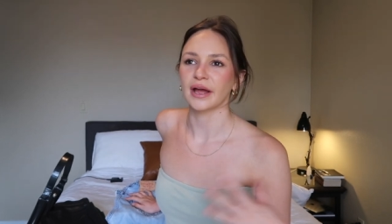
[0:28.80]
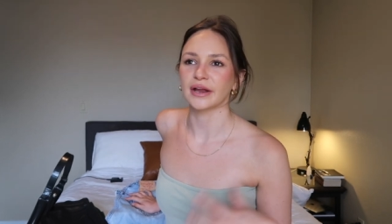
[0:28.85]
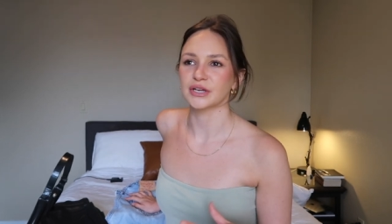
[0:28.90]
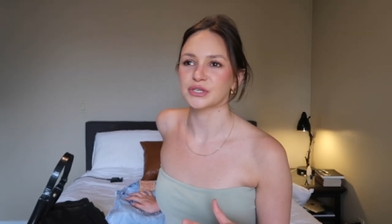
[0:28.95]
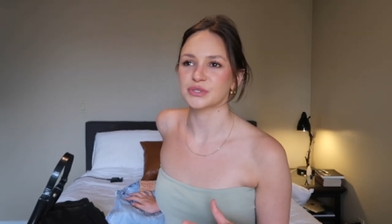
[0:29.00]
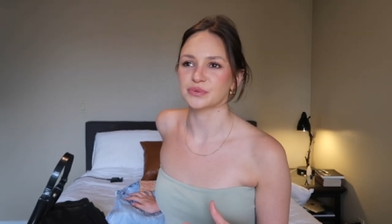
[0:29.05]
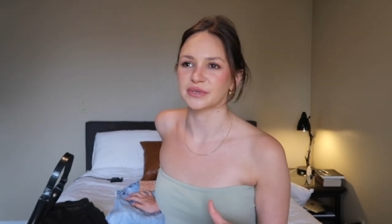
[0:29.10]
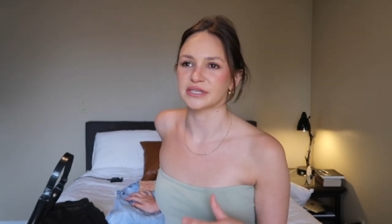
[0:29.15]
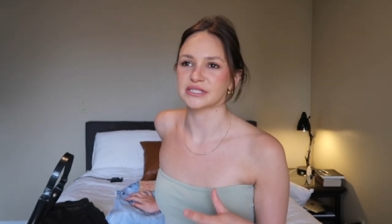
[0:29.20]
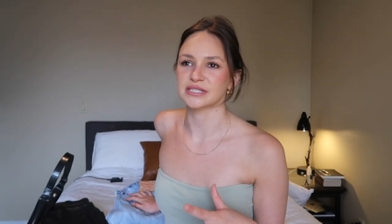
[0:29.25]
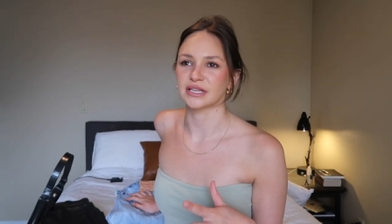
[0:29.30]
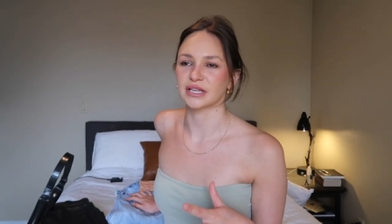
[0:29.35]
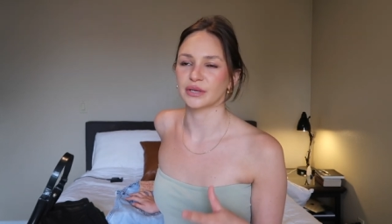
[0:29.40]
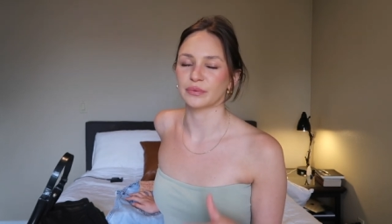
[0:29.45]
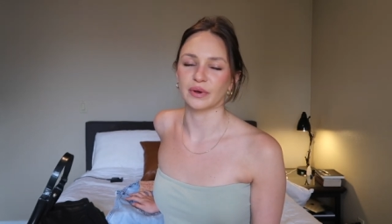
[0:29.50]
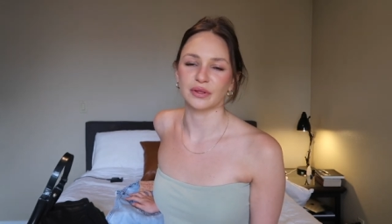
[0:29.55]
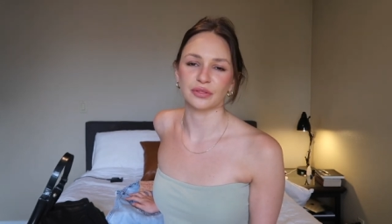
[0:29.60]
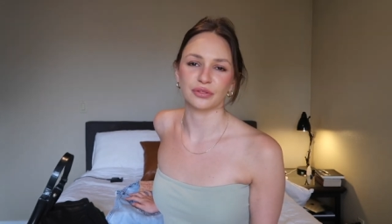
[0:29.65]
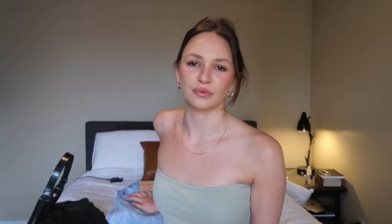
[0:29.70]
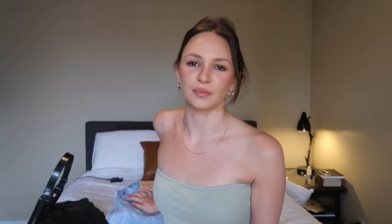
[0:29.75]
I just recently
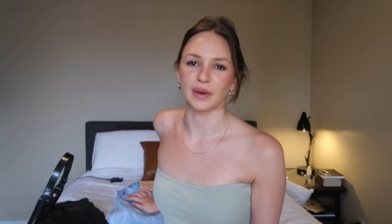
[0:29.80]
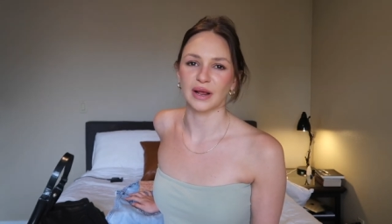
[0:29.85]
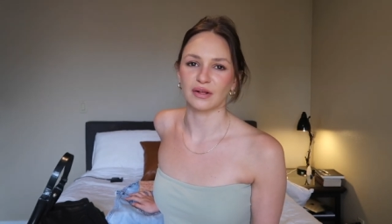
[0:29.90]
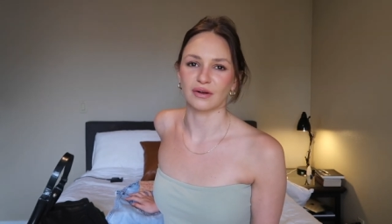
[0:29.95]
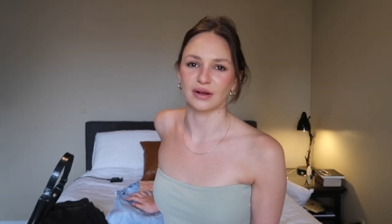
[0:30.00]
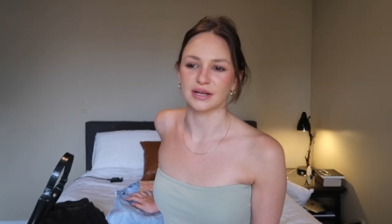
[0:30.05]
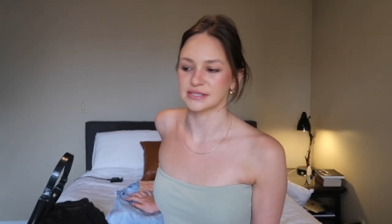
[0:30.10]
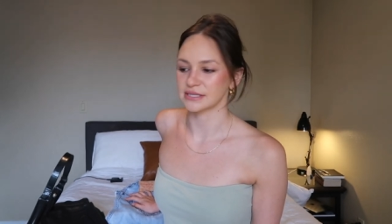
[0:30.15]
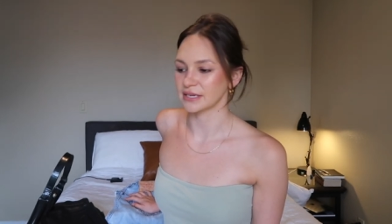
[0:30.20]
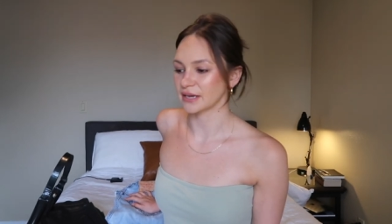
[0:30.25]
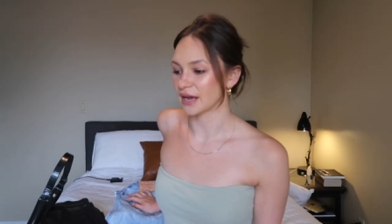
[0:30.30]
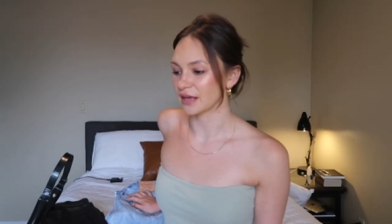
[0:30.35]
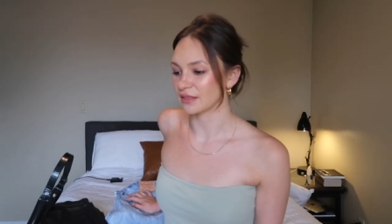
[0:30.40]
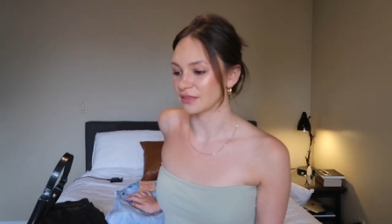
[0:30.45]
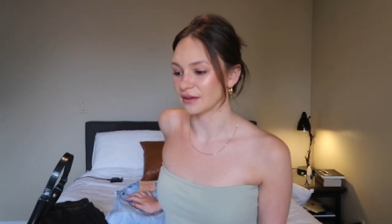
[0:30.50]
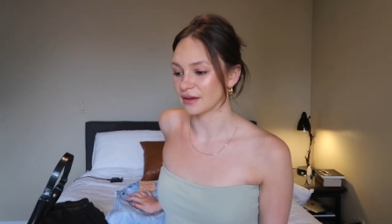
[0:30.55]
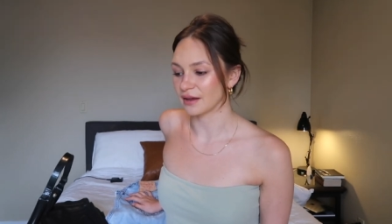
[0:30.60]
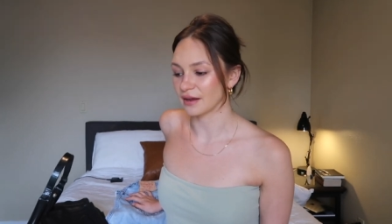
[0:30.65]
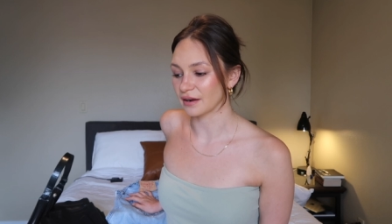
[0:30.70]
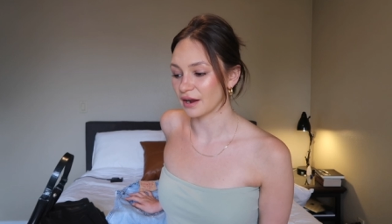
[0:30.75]
went through my closet. I
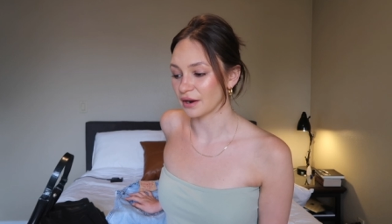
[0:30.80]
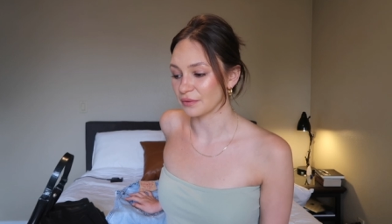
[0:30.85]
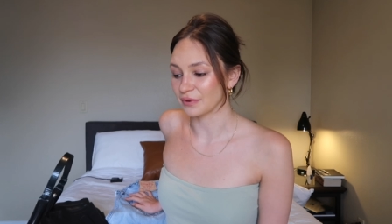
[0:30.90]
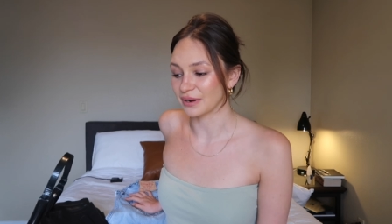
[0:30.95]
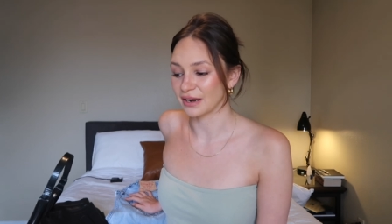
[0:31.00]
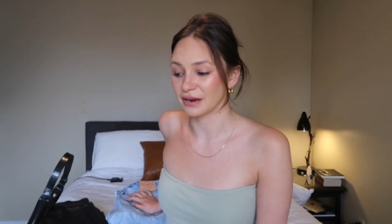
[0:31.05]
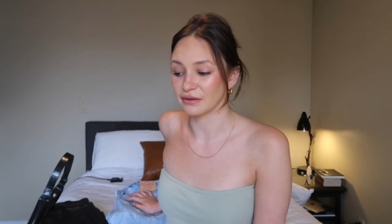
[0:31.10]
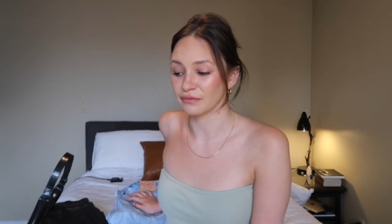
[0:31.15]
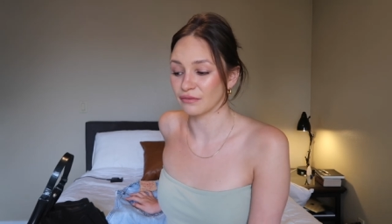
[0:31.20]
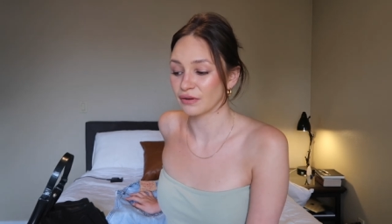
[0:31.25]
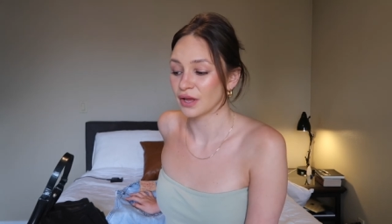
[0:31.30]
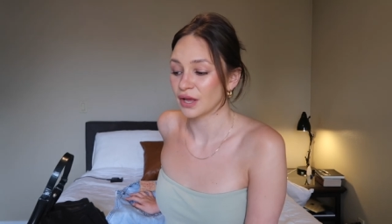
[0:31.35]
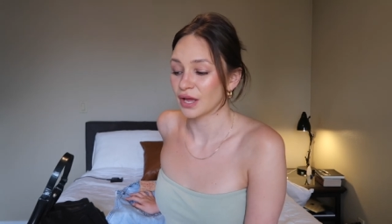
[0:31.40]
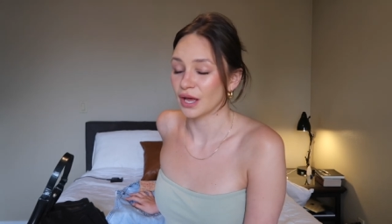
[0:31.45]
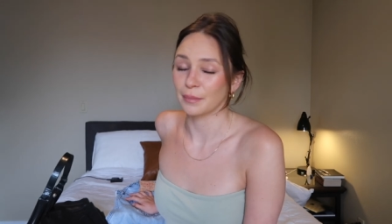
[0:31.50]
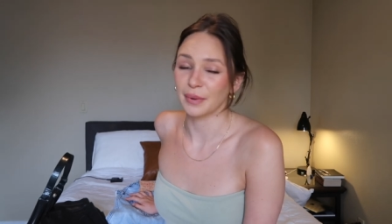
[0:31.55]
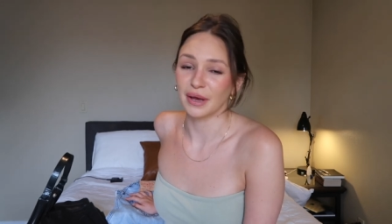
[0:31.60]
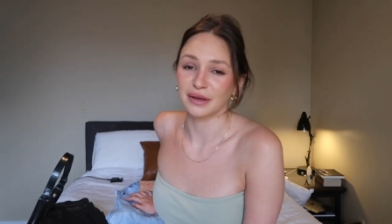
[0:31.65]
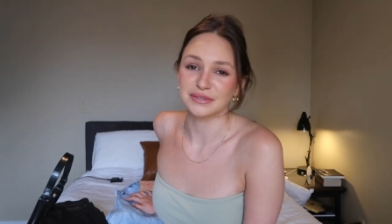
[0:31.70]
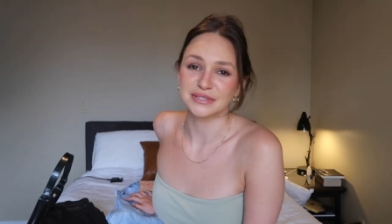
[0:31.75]
think I got rid of
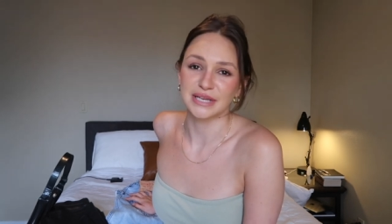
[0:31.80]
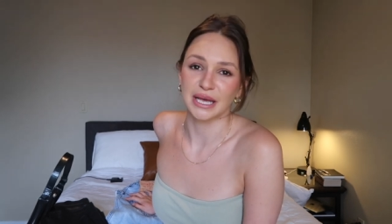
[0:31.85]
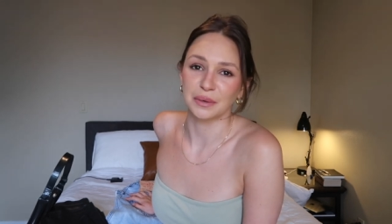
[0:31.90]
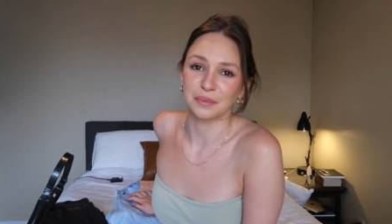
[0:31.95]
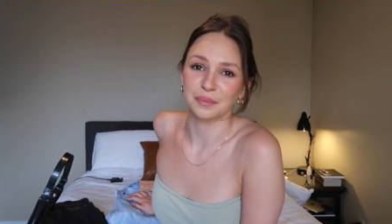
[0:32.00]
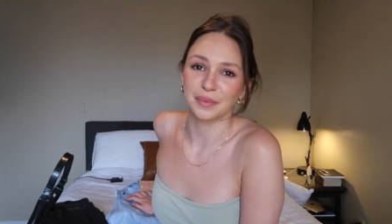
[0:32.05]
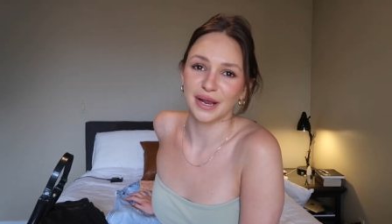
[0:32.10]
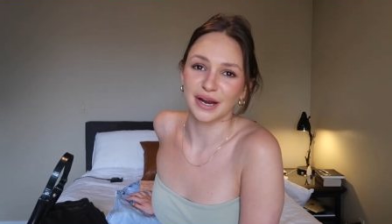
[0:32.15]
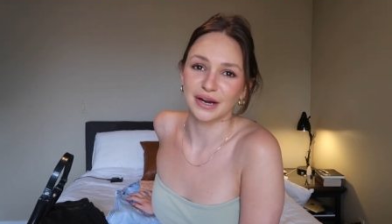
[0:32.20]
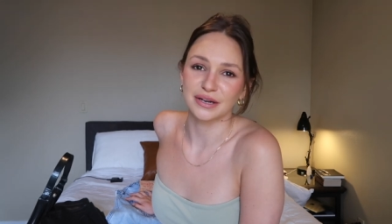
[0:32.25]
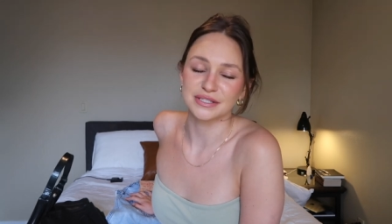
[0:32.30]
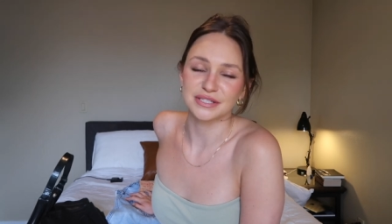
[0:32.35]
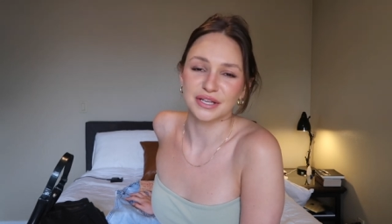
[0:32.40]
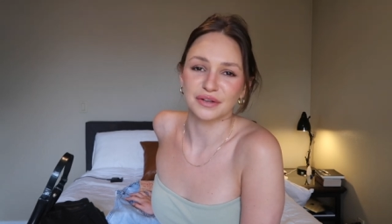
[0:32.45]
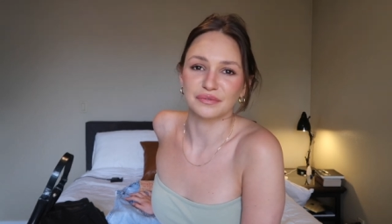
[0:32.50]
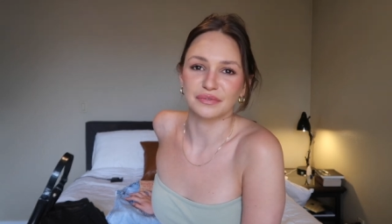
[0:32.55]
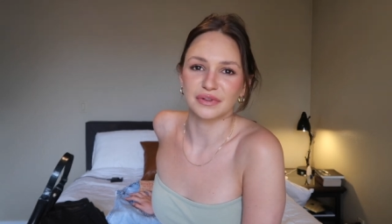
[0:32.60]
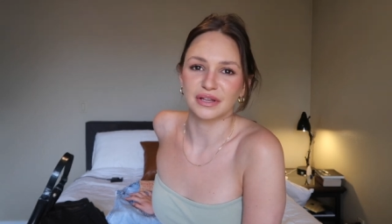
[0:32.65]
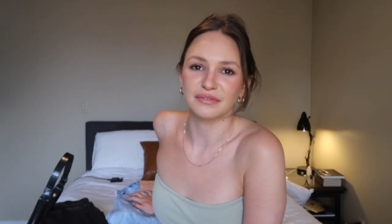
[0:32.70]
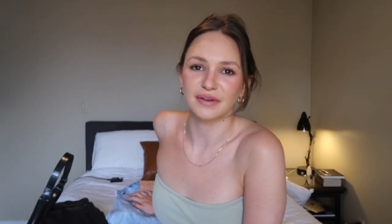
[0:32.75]
about ten pairs
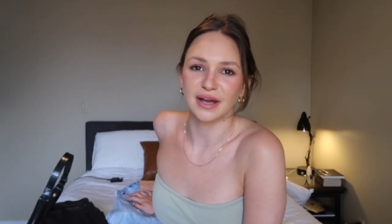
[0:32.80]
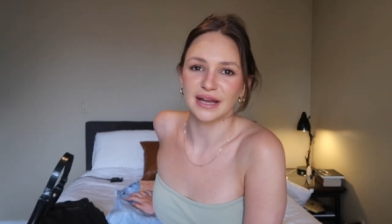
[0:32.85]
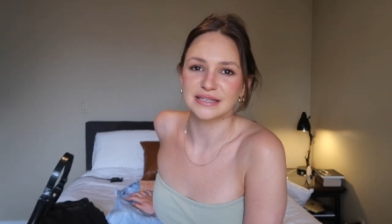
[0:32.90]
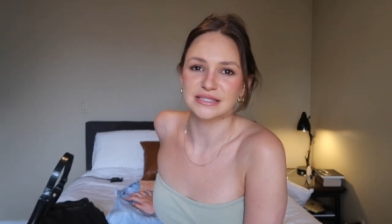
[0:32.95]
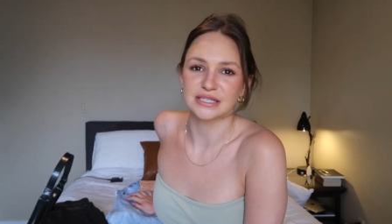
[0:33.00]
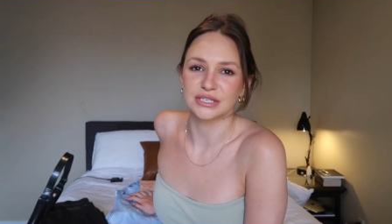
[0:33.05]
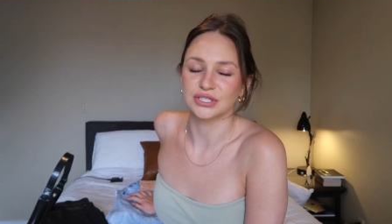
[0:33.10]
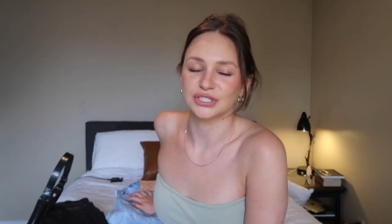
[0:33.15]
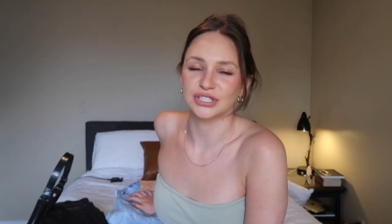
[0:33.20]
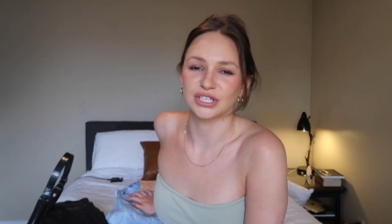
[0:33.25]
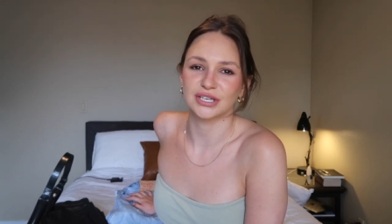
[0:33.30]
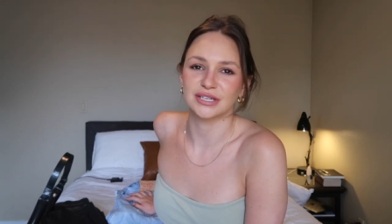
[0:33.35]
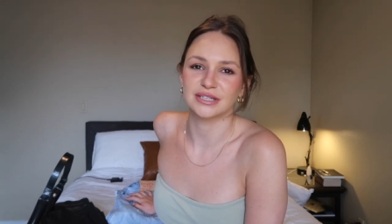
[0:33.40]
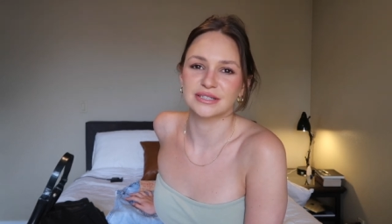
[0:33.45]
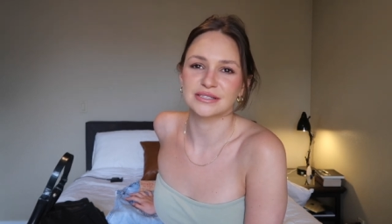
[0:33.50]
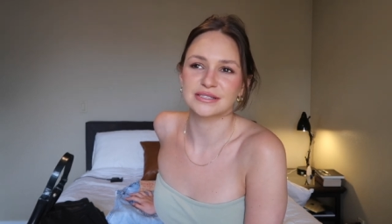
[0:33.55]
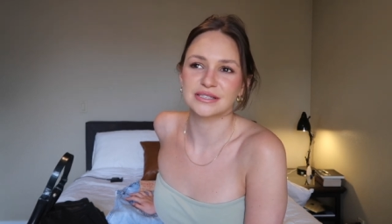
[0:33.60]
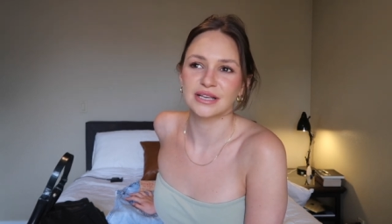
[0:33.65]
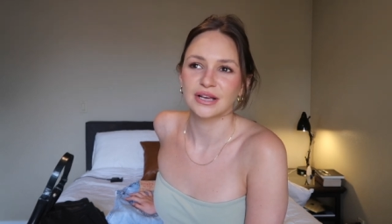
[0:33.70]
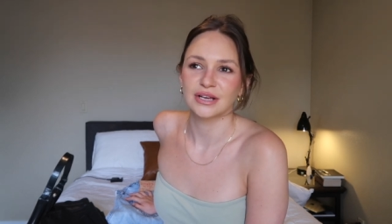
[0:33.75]
of Levi's and
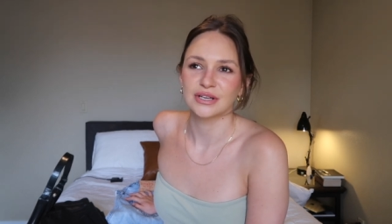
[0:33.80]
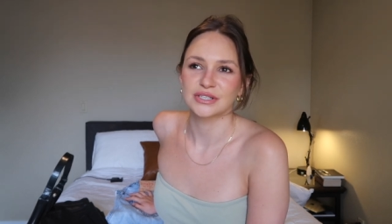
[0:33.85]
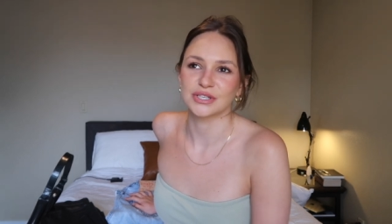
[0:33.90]
jeans,